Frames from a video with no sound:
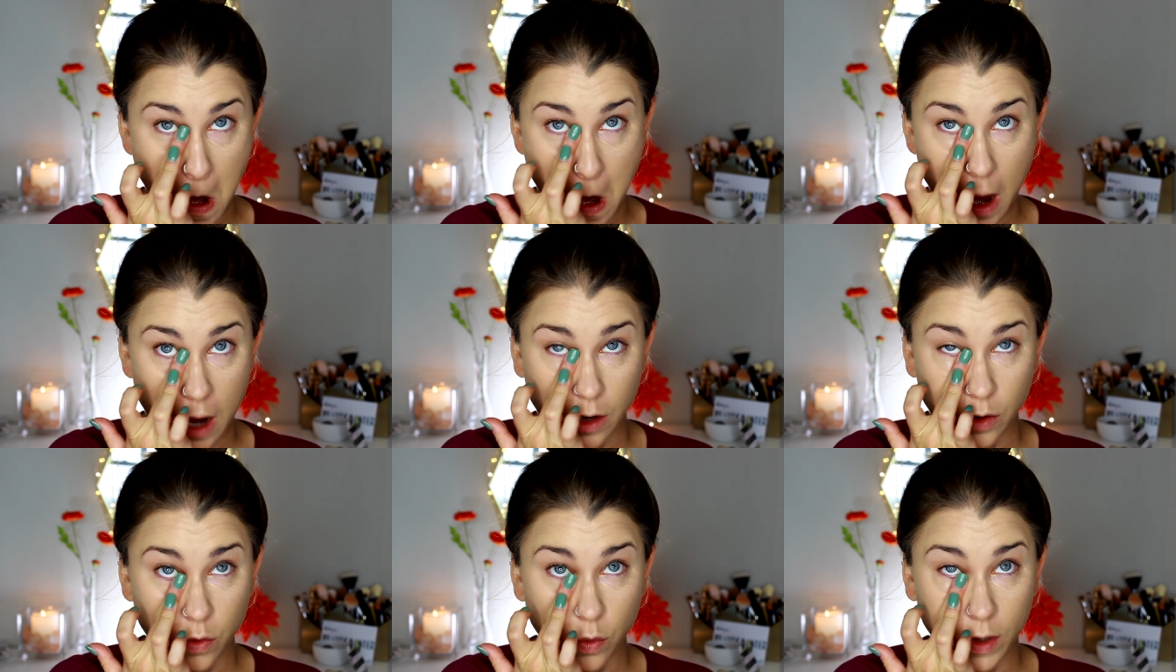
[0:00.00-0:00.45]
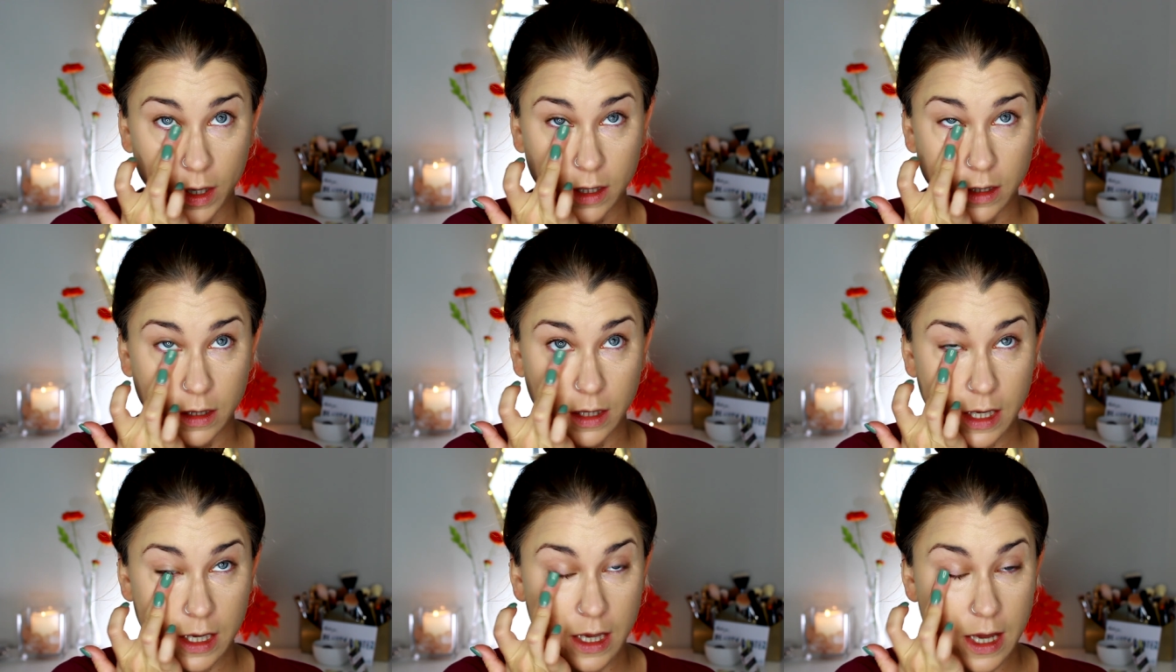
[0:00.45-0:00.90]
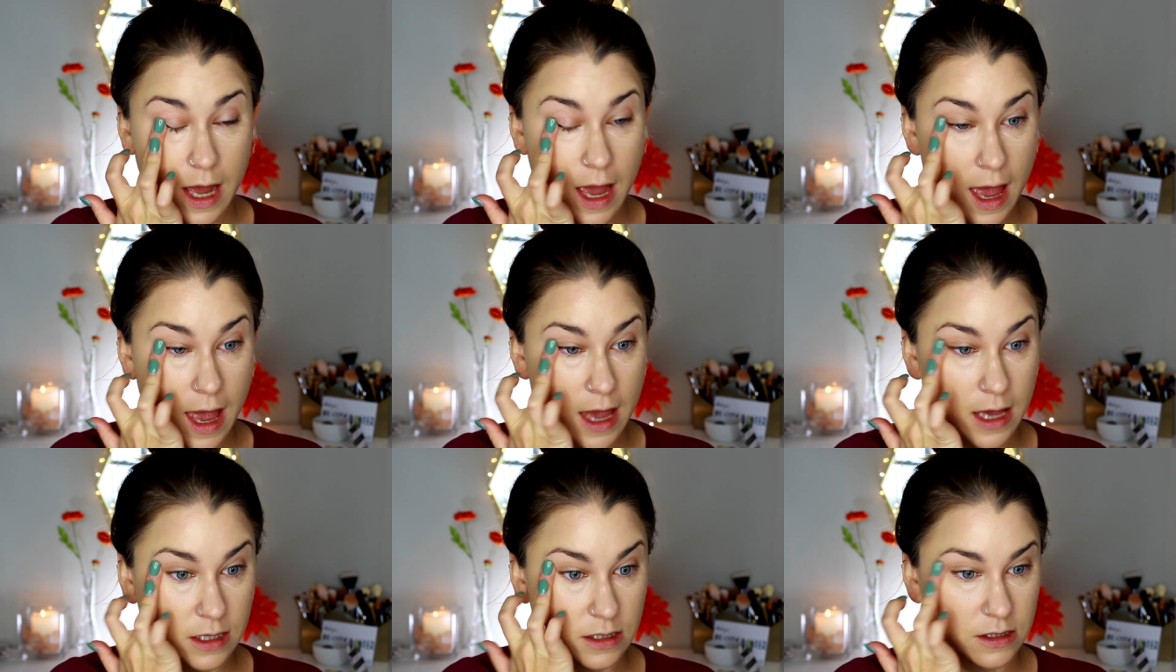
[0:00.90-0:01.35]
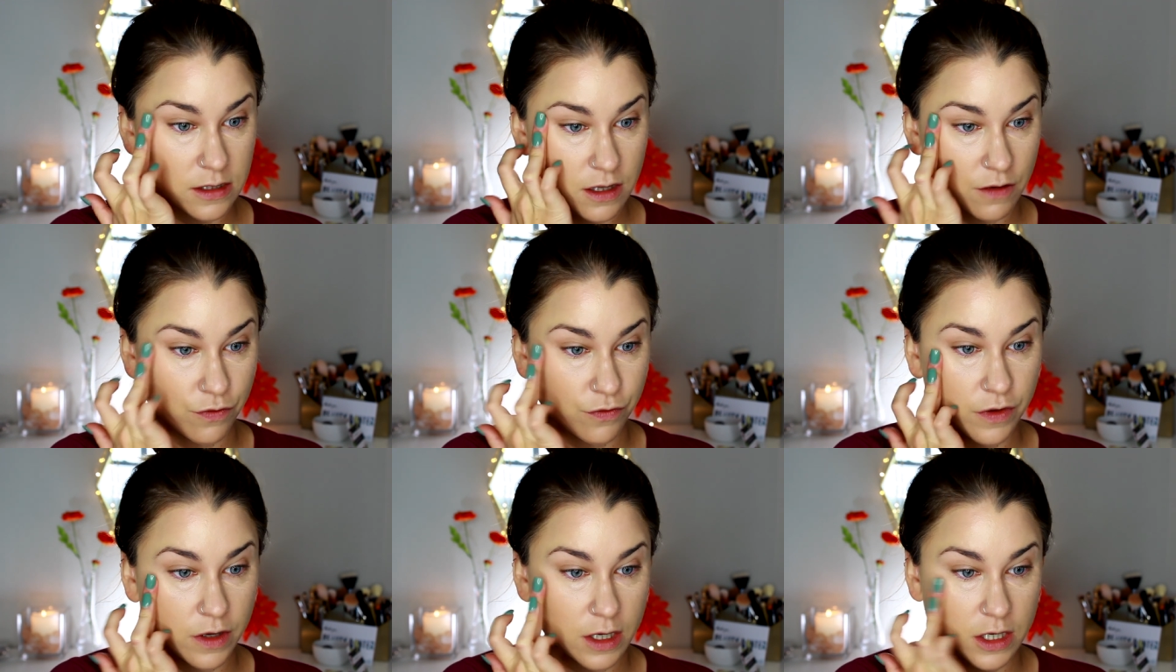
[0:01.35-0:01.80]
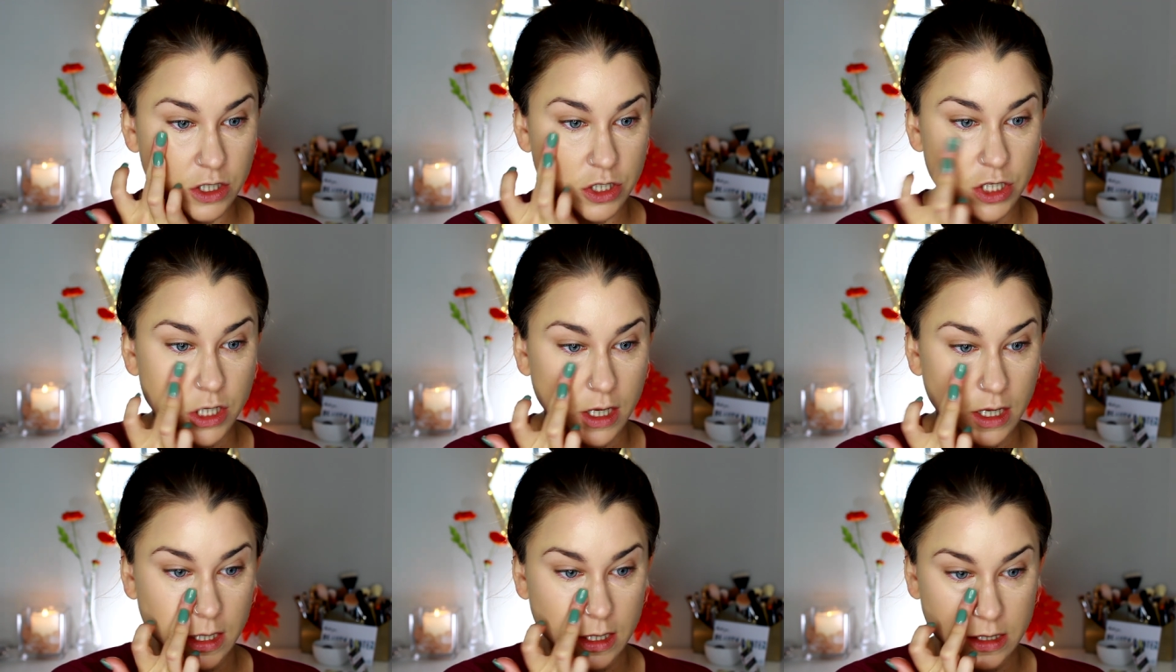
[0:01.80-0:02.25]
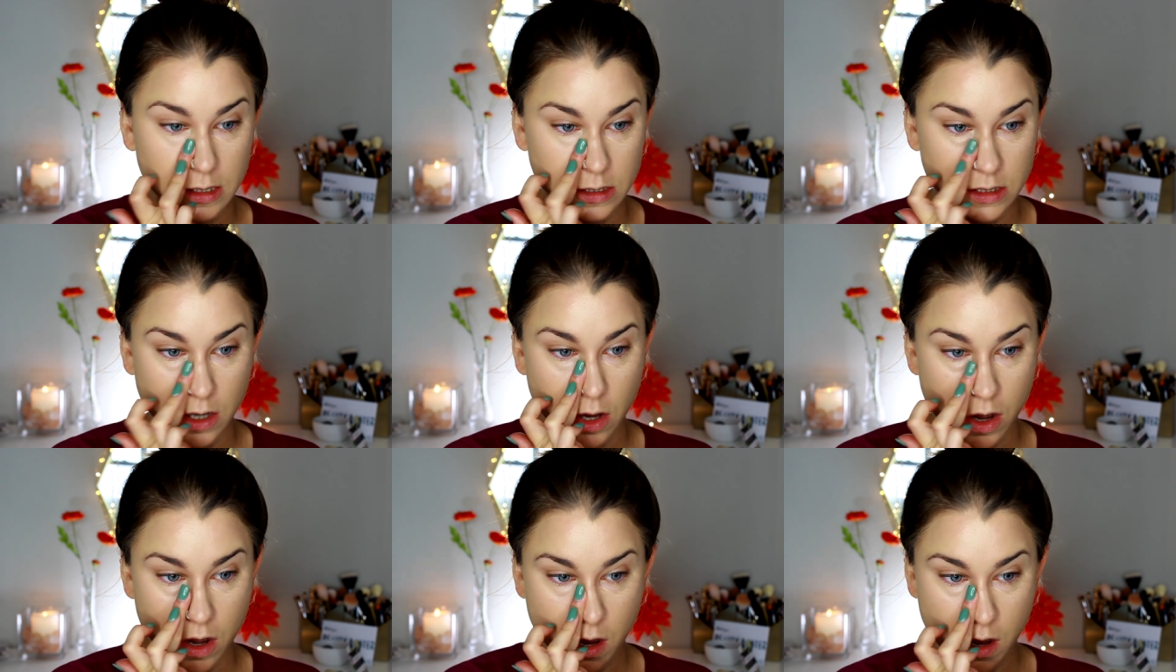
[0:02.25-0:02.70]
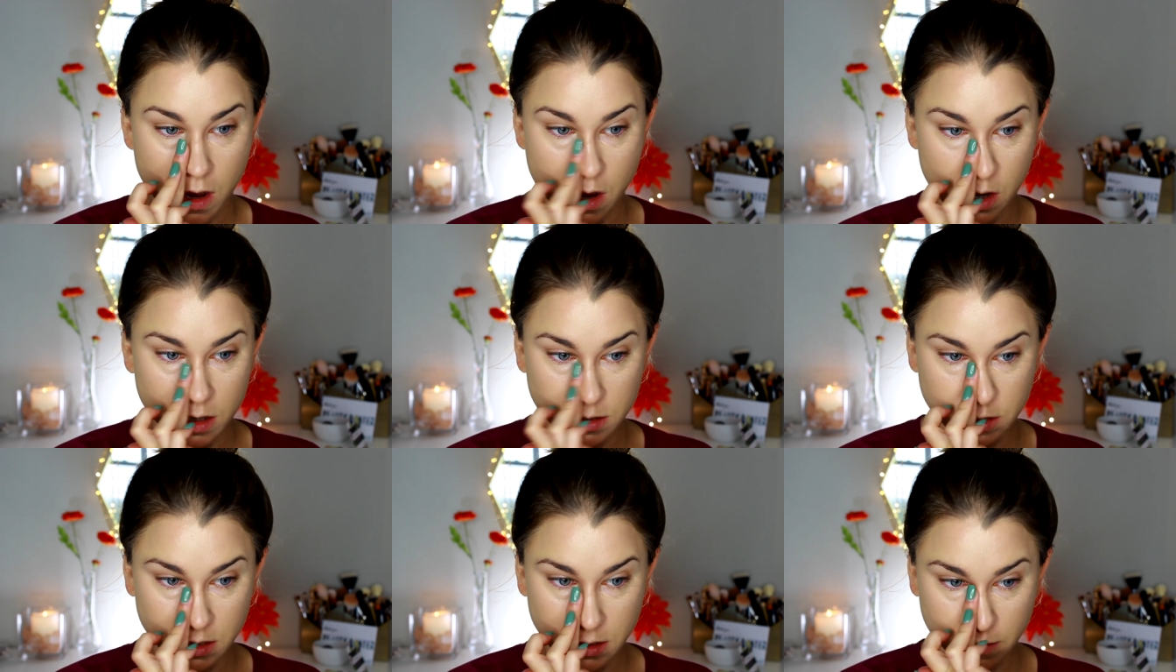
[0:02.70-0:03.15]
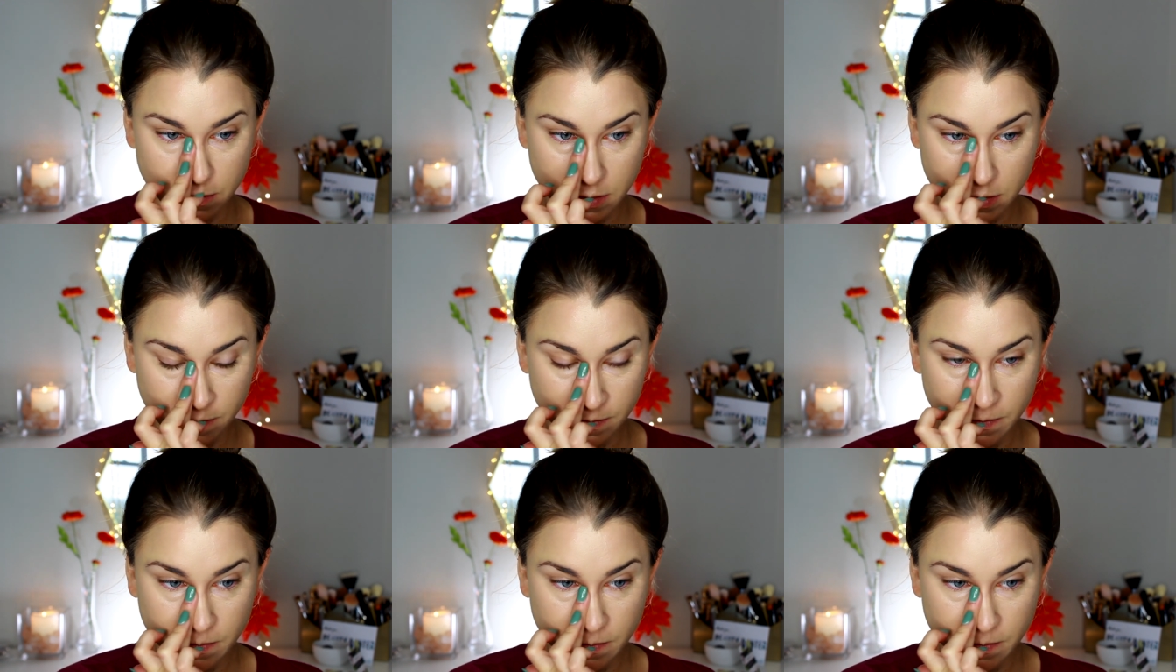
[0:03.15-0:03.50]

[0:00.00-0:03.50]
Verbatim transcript: and quickly and the finish is awesome.